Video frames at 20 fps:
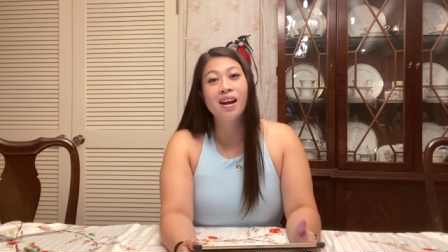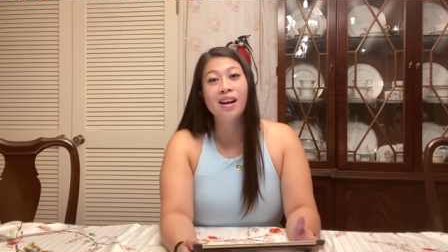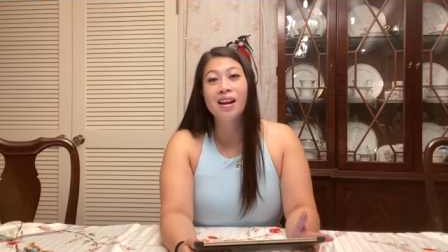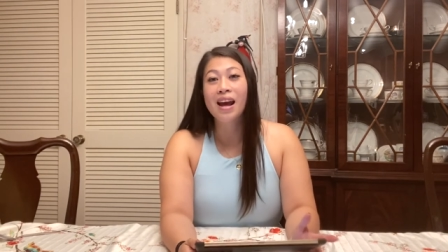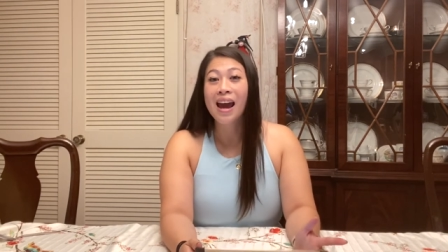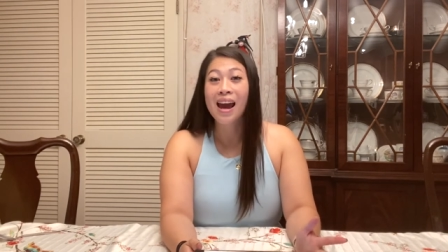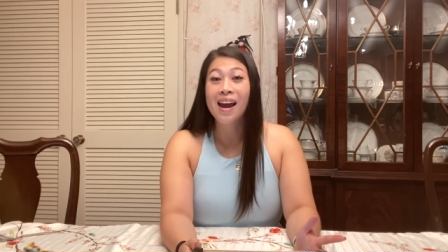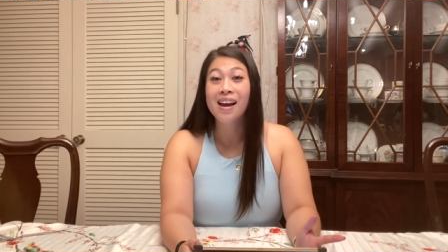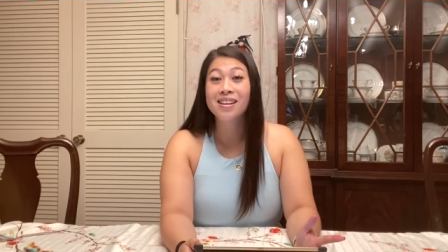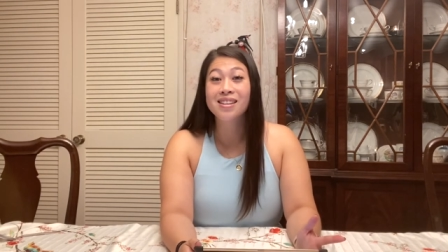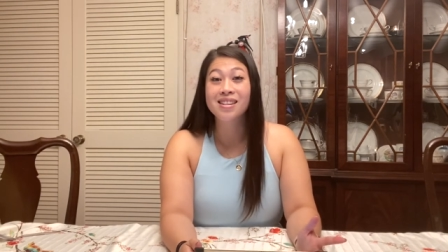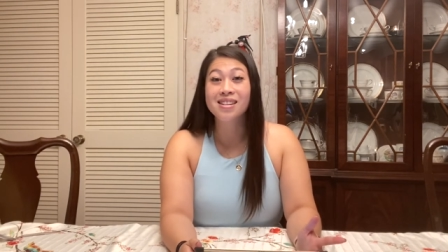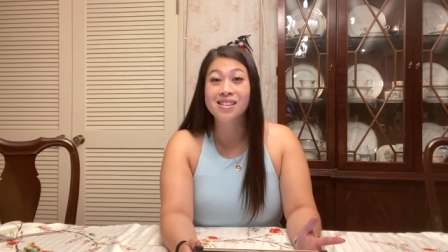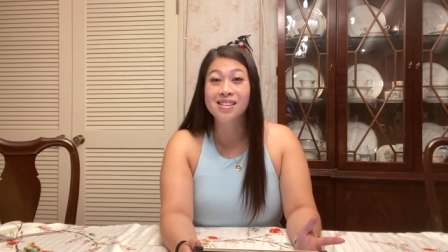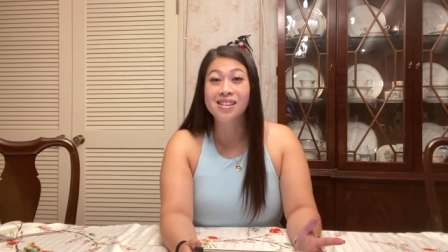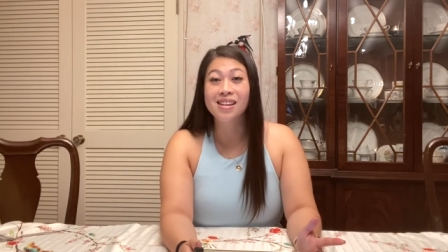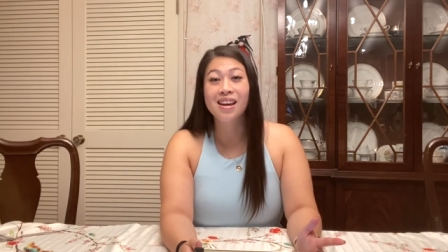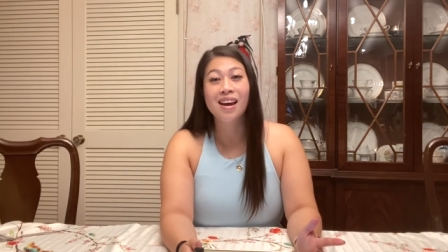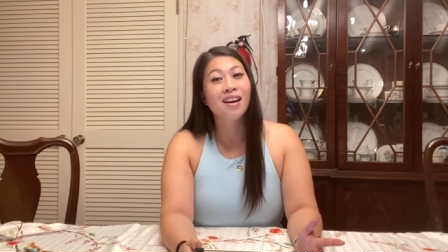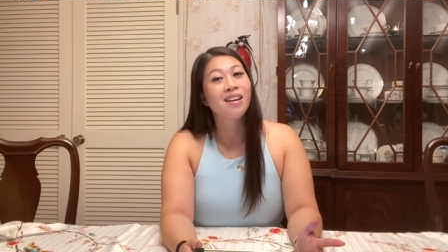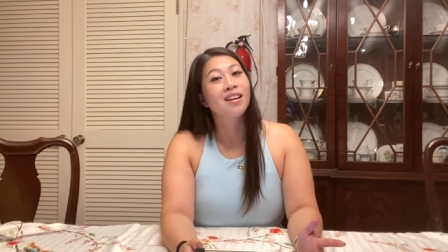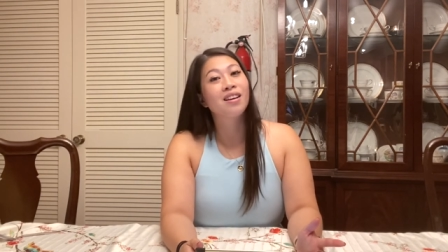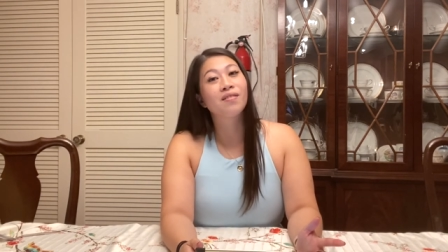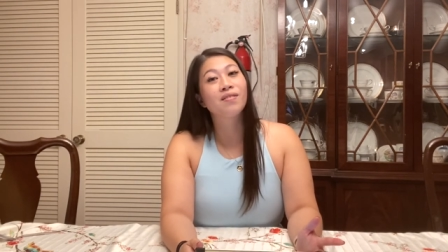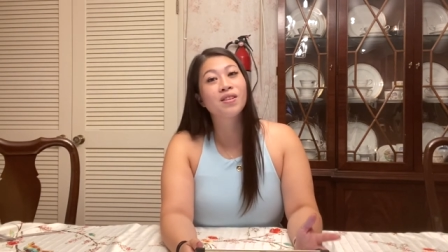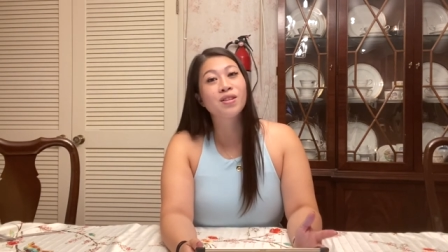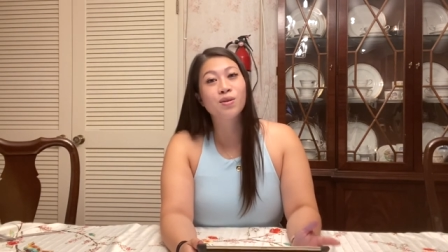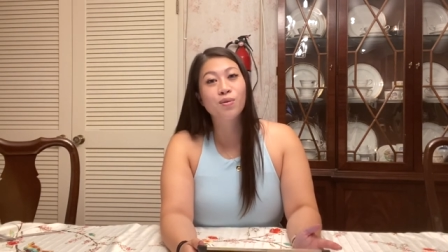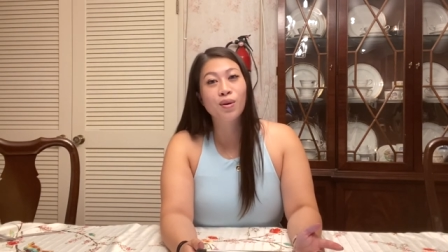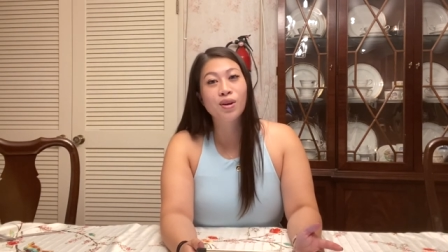I'd hate to see any of
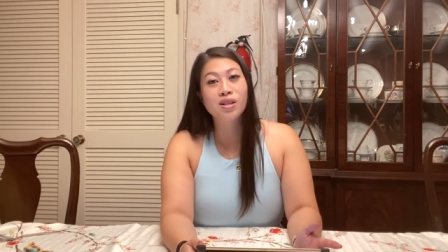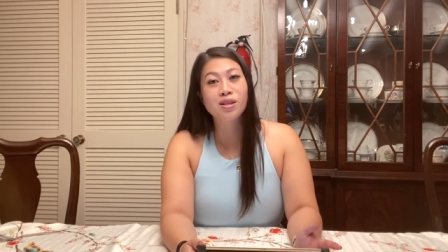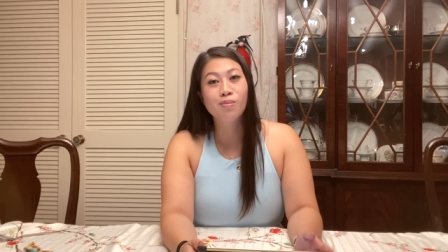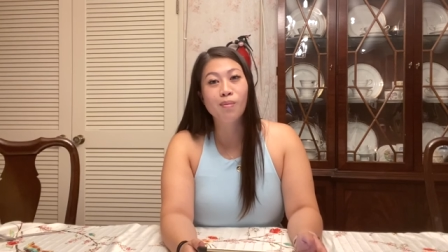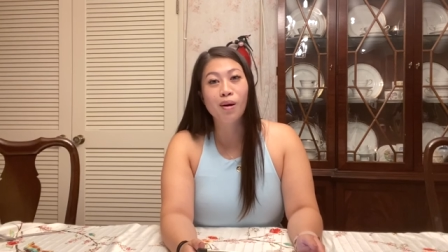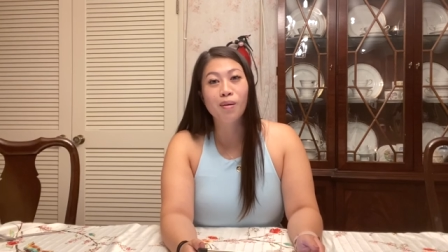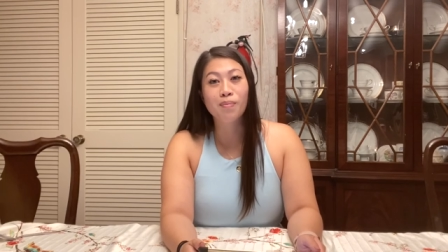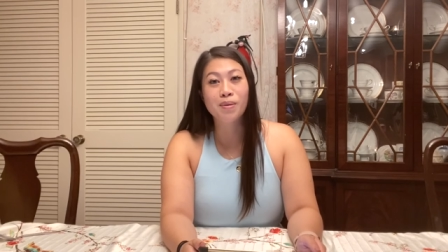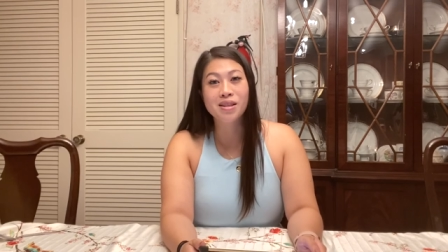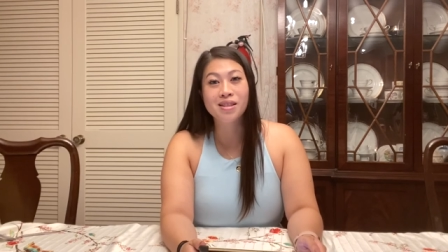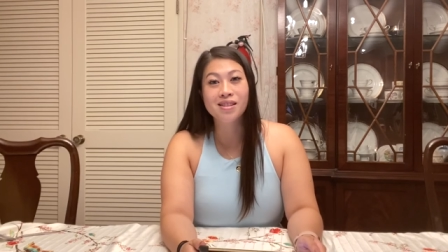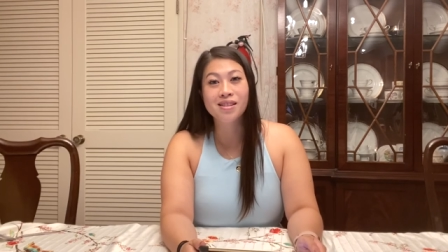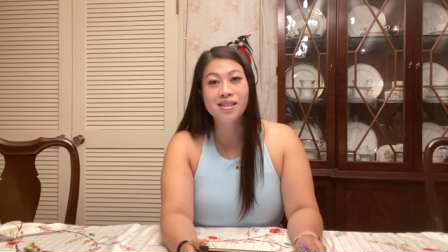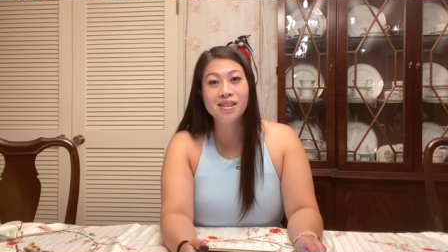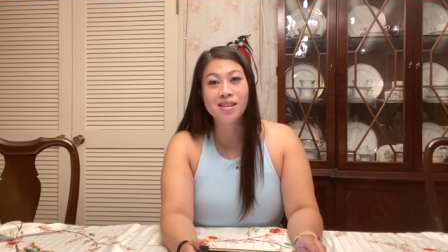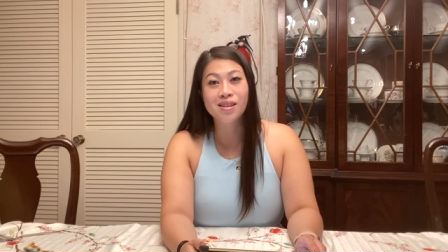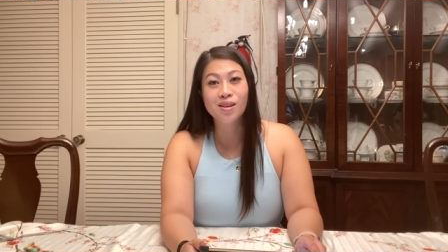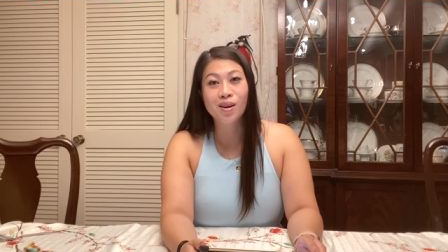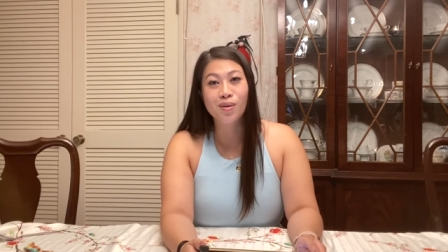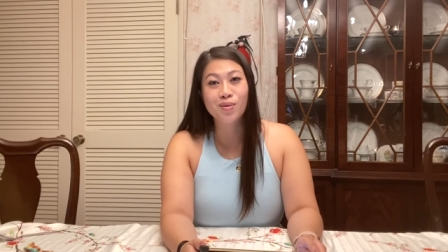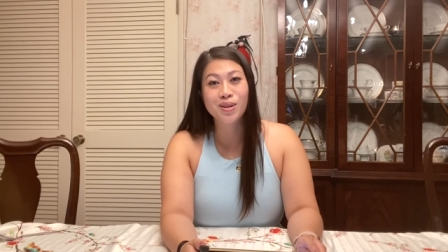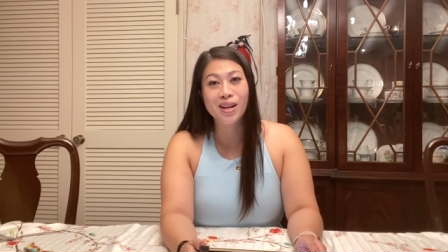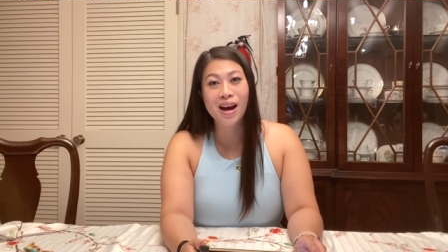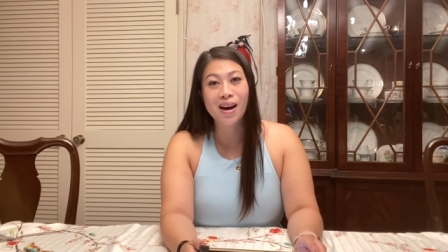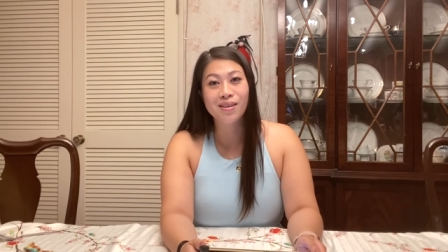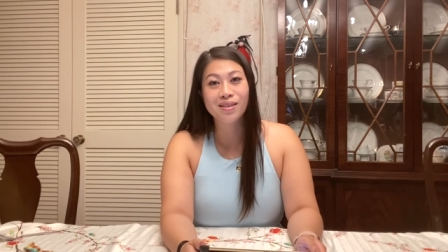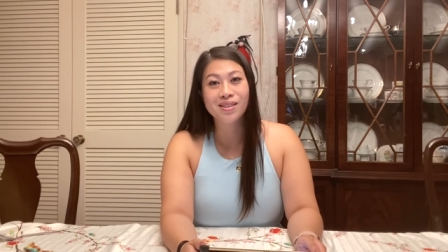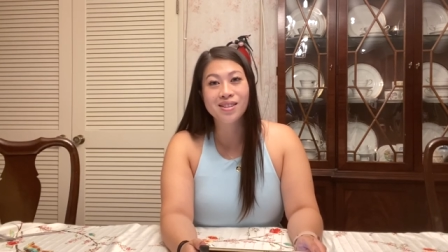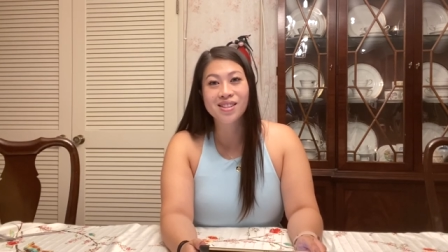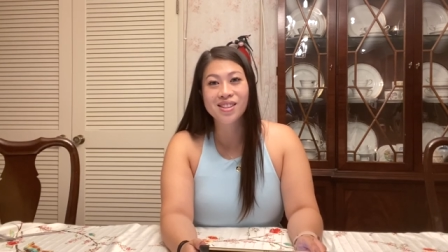these great small businesses go down.